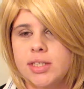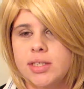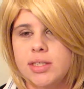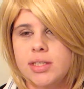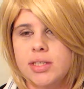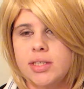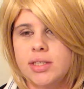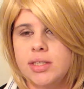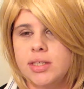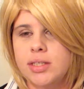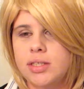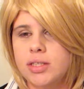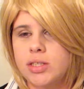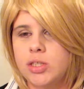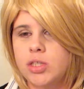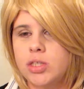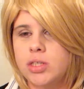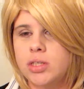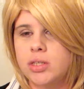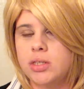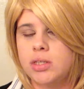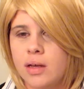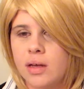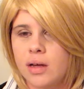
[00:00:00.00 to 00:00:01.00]

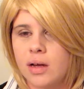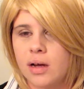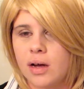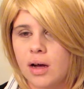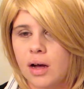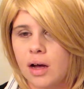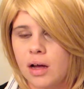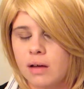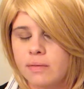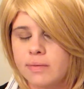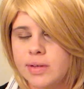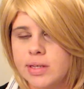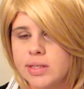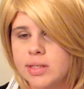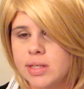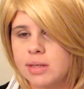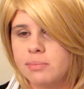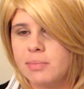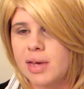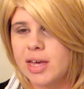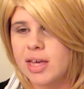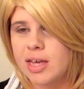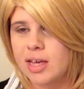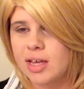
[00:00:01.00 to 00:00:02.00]
is obviously
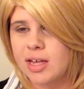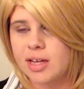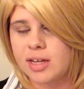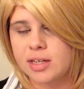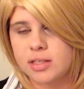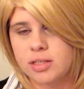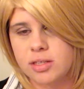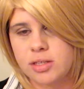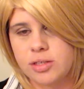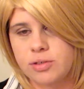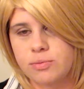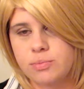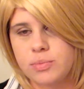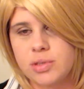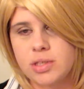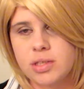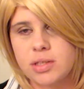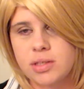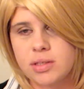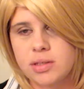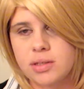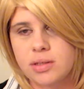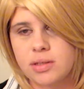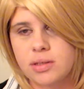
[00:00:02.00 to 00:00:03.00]
making costumes.
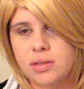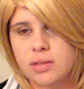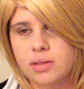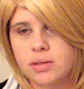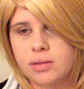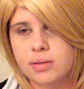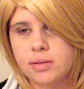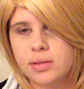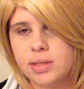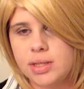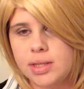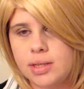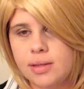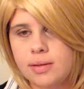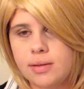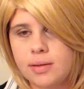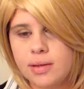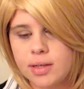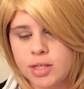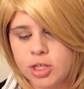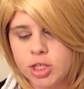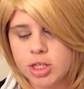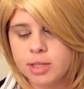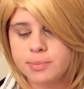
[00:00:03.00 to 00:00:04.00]

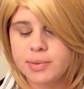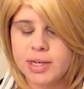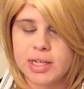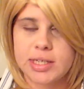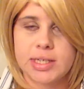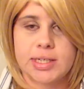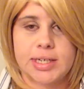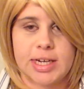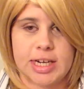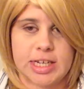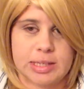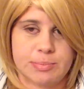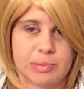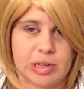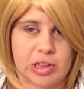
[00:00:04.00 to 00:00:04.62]
Just because it takes me